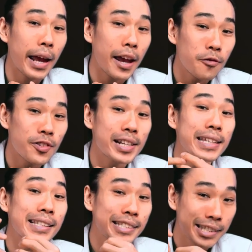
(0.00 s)

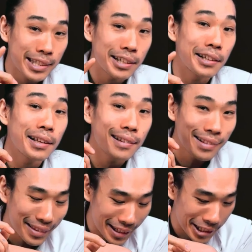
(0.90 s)
every single
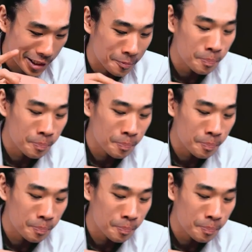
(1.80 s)
day.